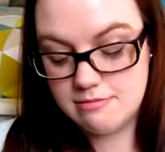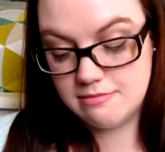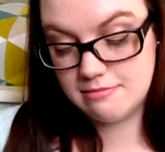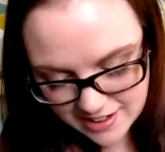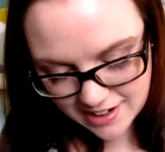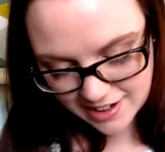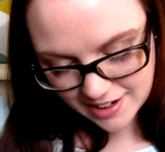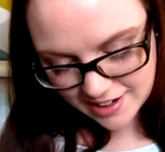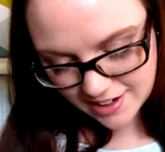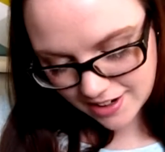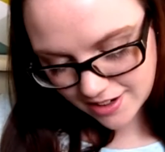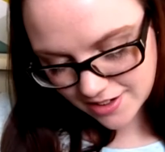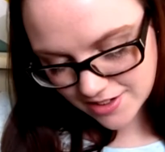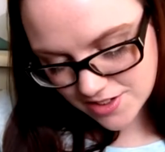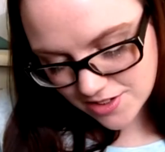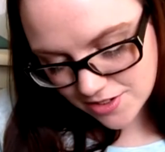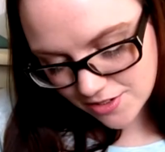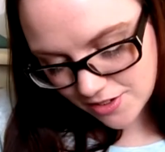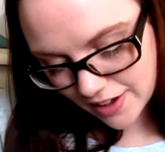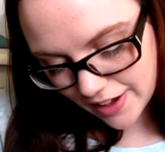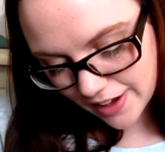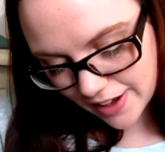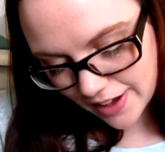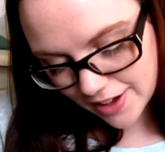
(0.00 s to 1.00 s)
And I
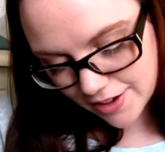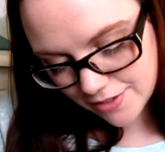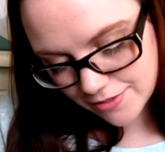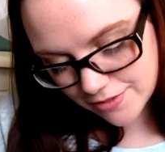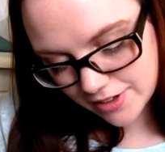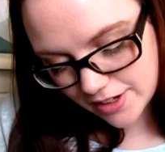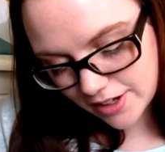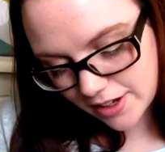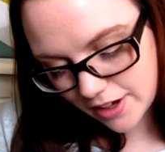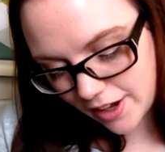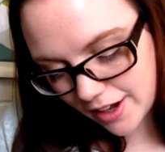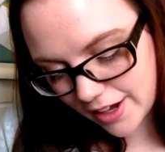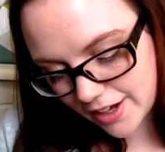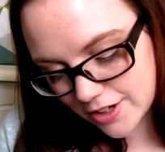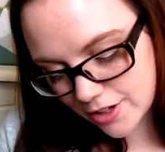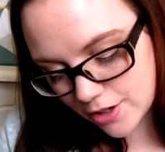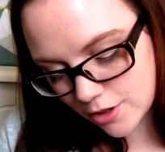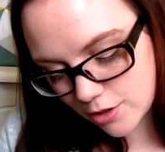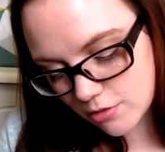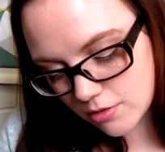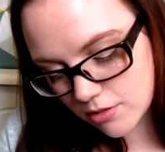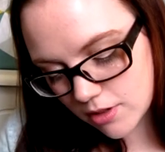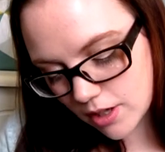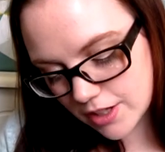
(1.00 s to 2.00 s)
also have the
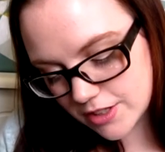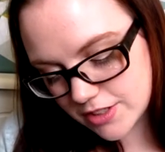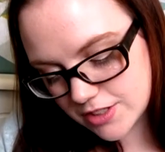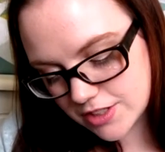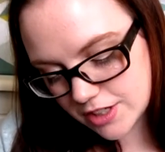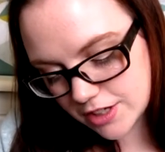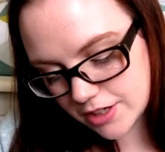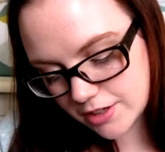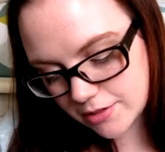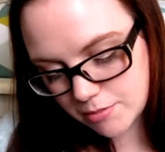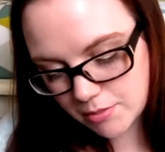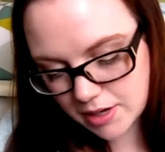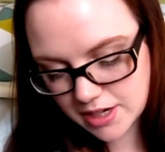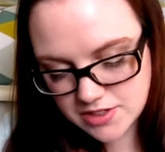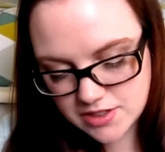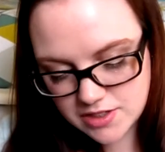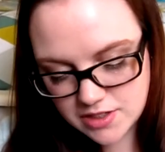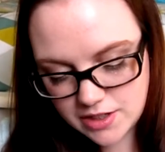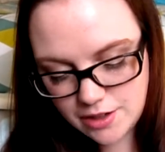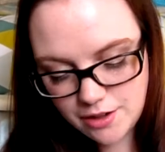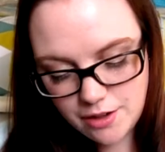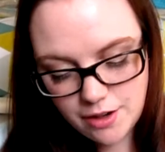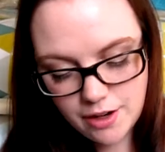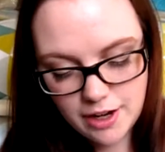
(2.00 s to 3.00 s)
Ico London
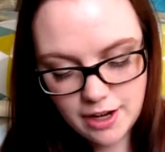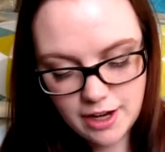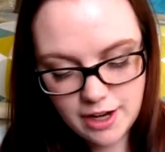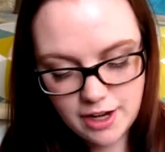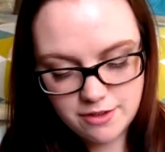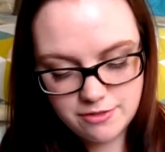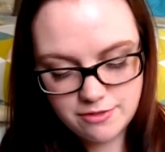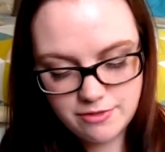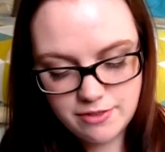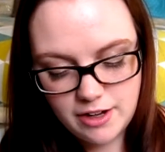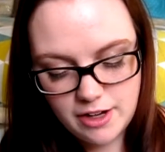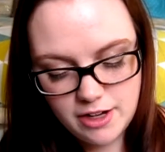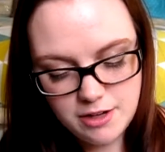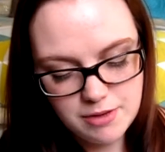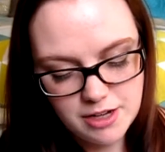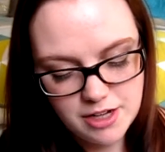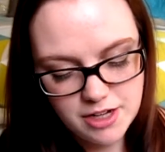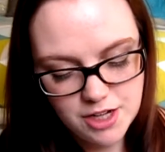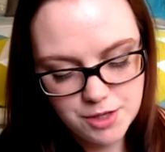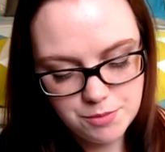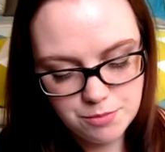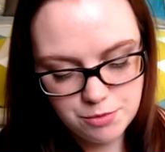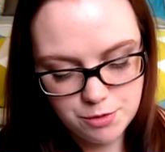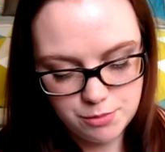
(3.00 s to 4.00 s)
Mascara Off Eye
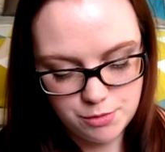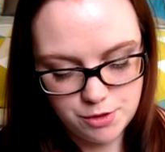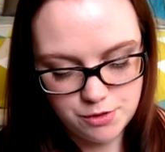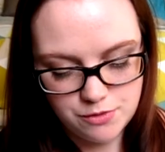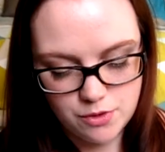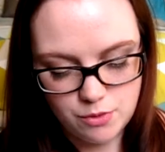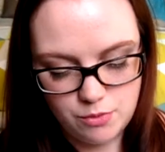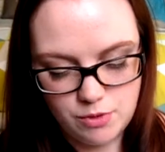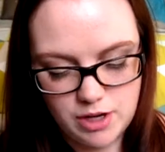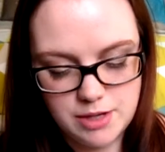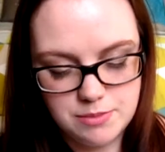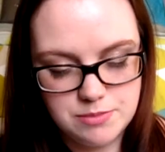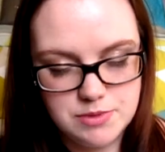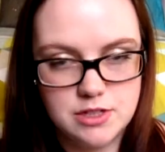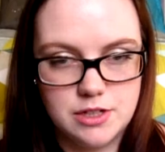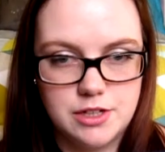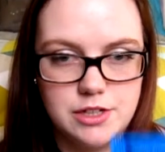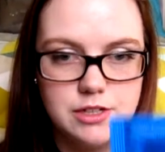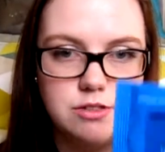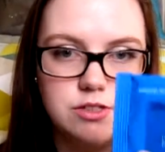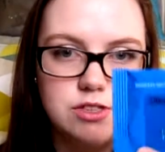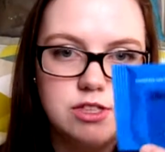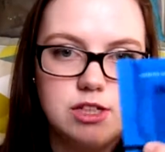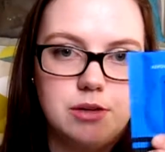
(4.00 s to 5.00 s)
Makeup Remover Wipes. I
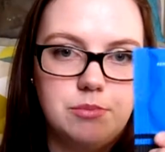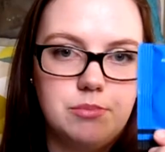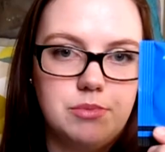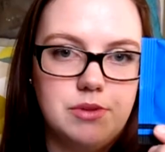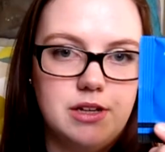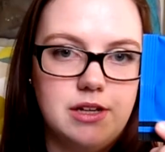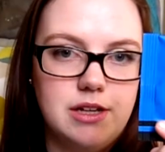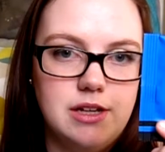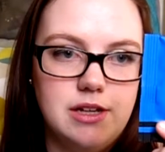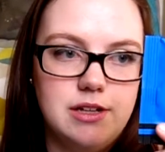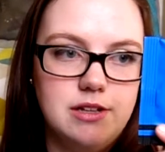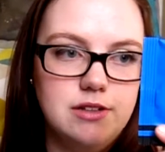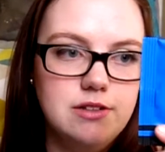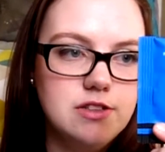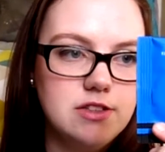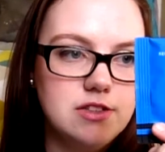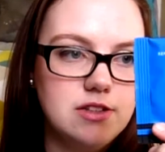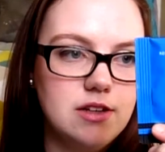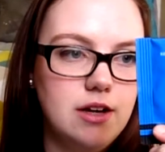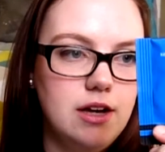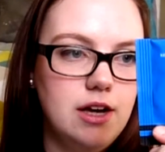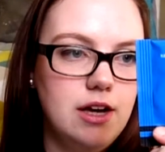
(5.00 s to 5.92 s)
used up these.